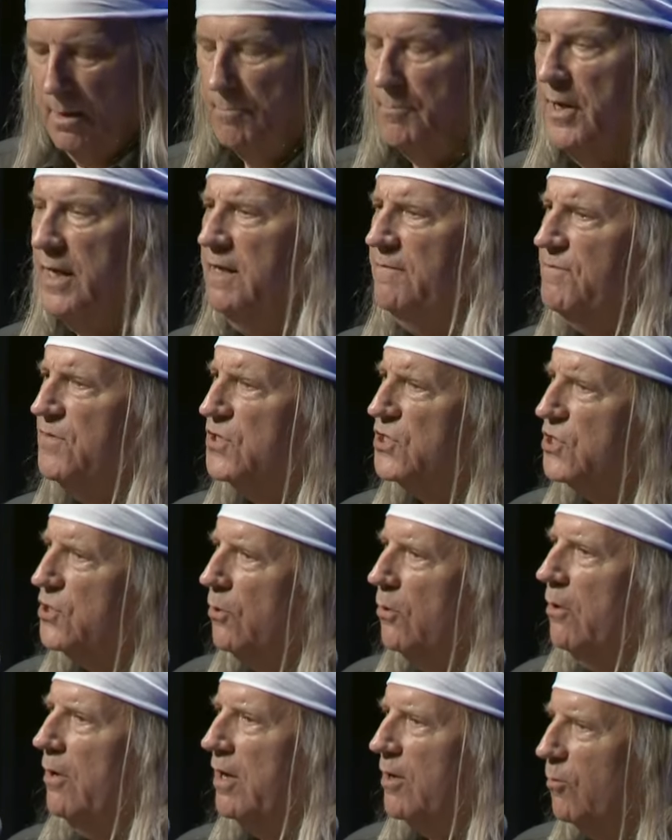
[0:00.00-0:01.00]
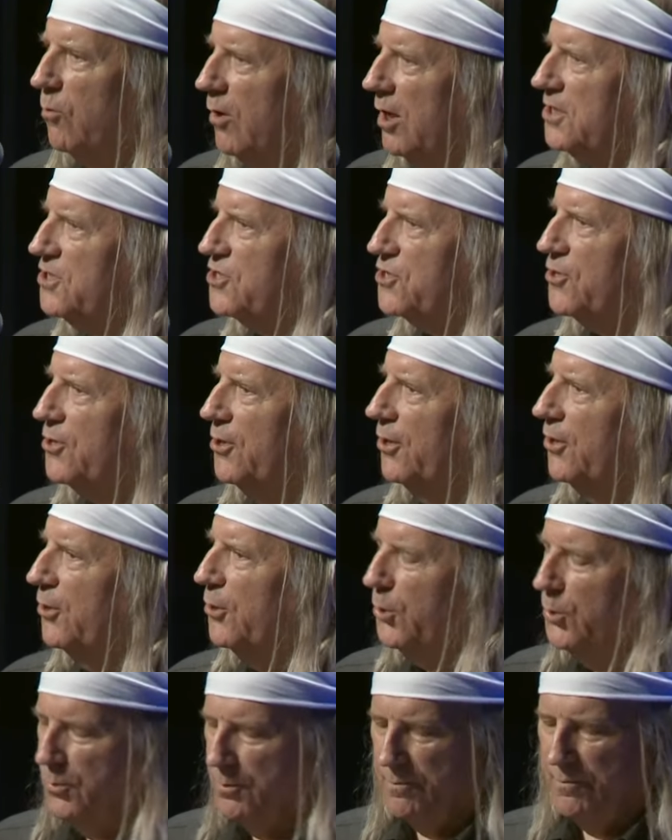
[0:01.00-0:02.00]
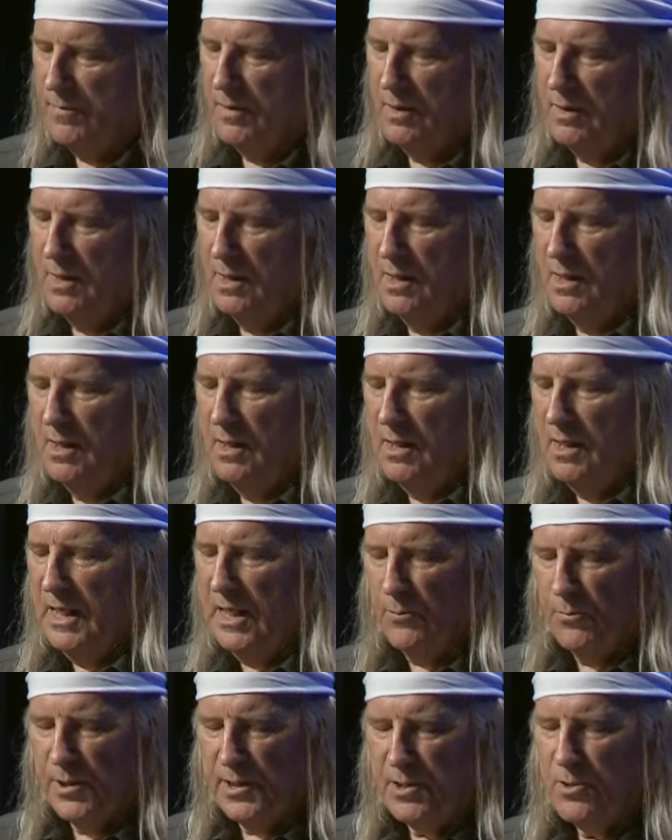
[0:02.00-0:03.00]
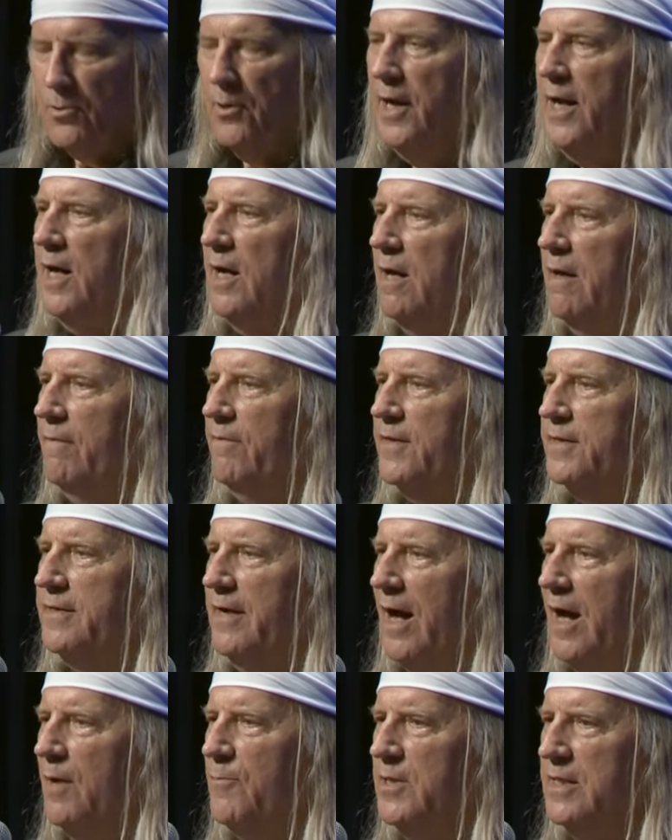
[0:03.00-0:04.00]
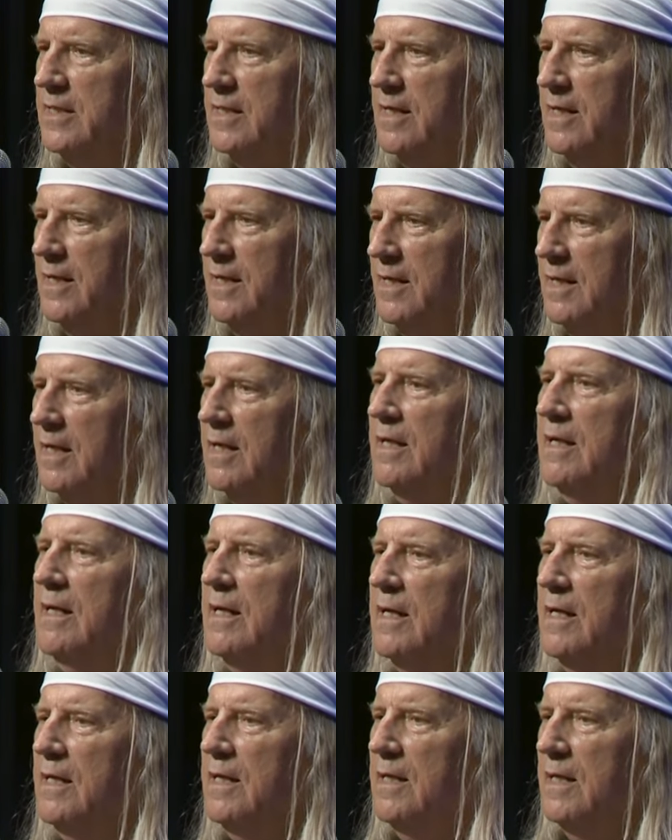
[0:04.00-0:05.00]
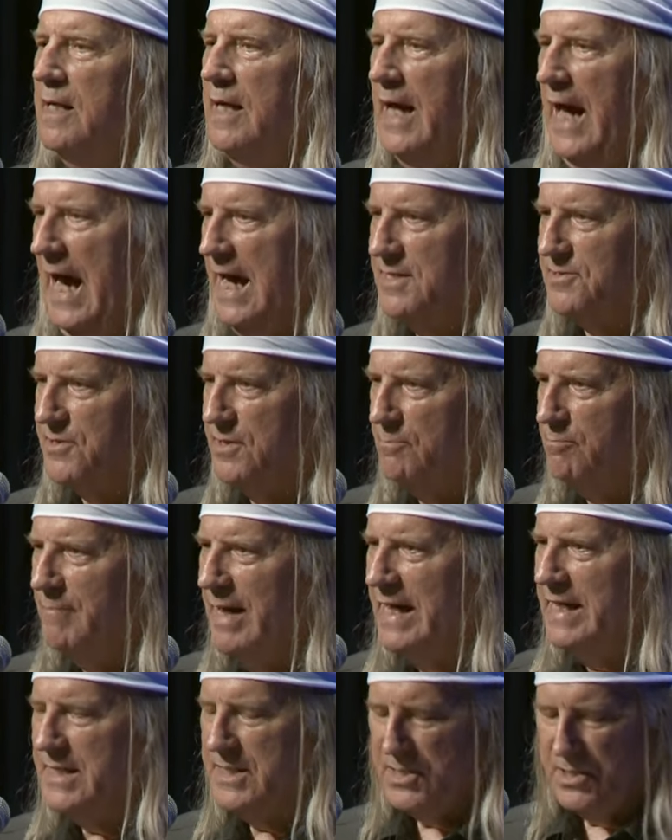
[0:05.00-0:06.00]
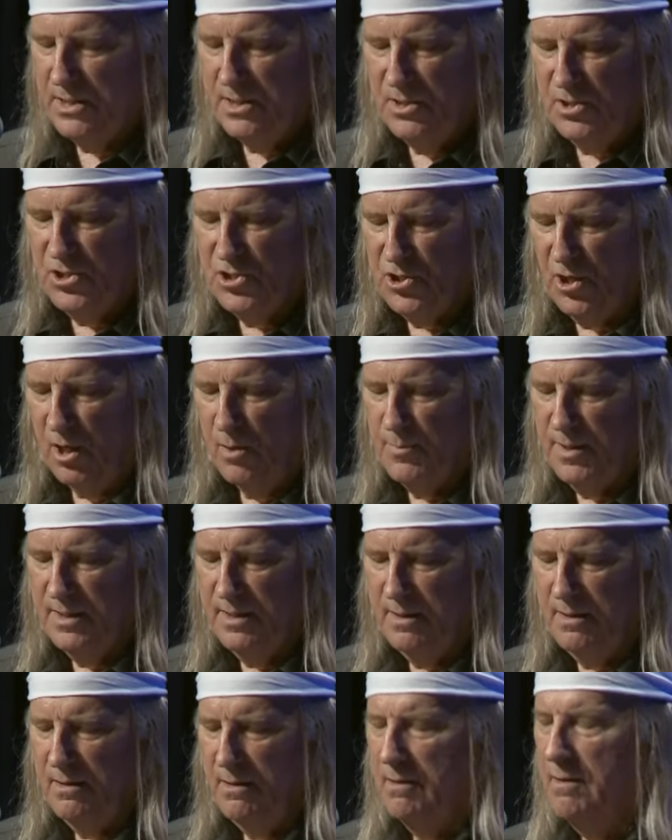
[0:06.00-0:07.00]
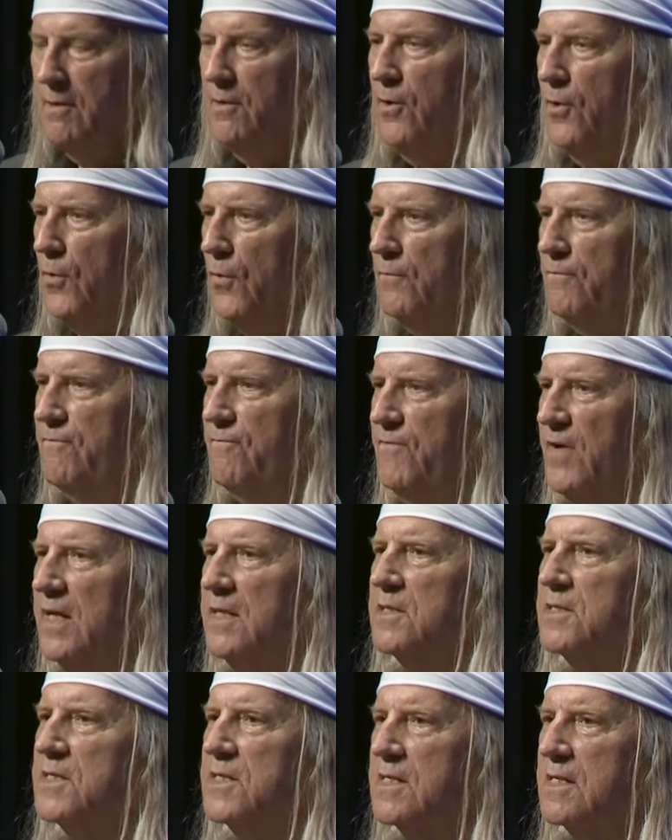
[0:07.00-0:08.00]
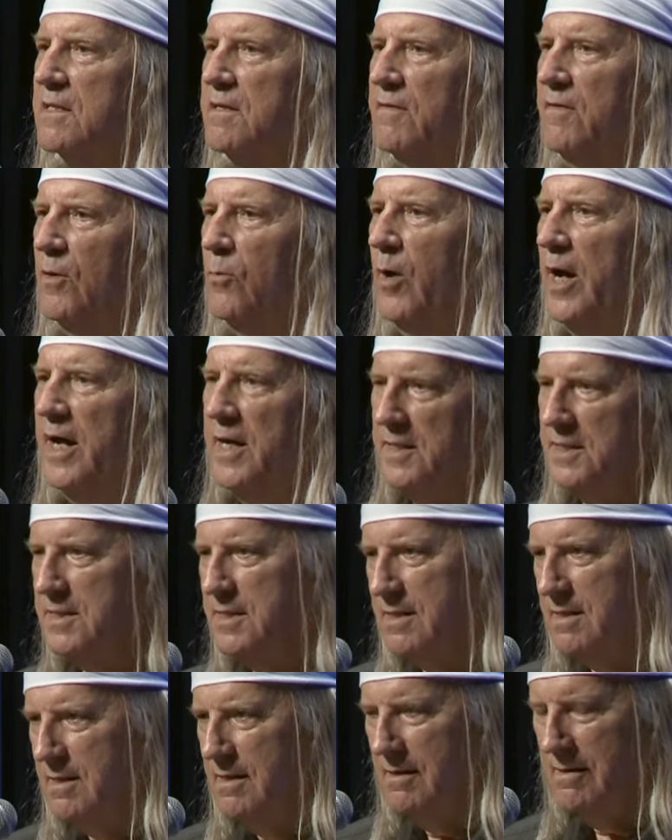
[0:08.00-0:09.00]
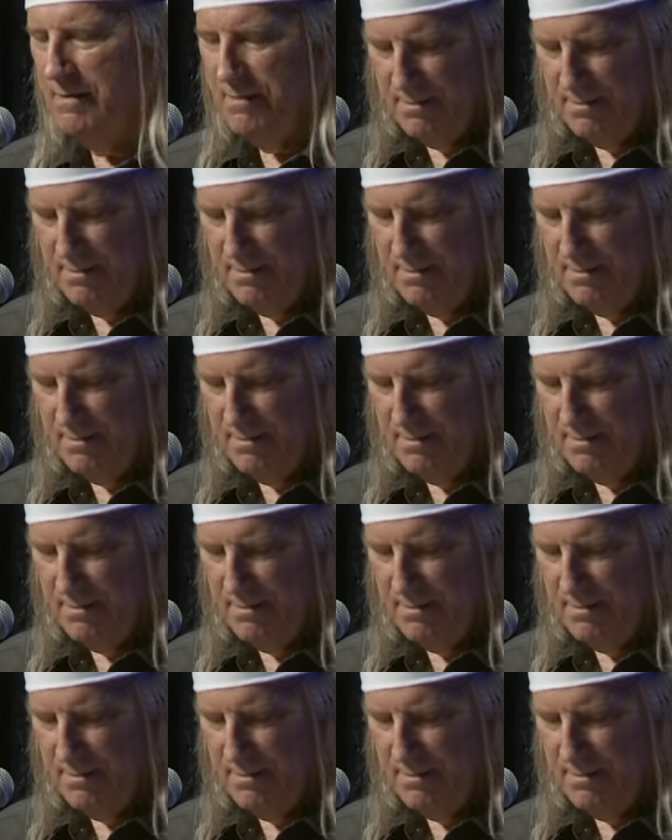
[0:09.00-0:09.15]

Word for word: But if the story was true, it would crown the Diamond King as the medicine showman who fenced the West.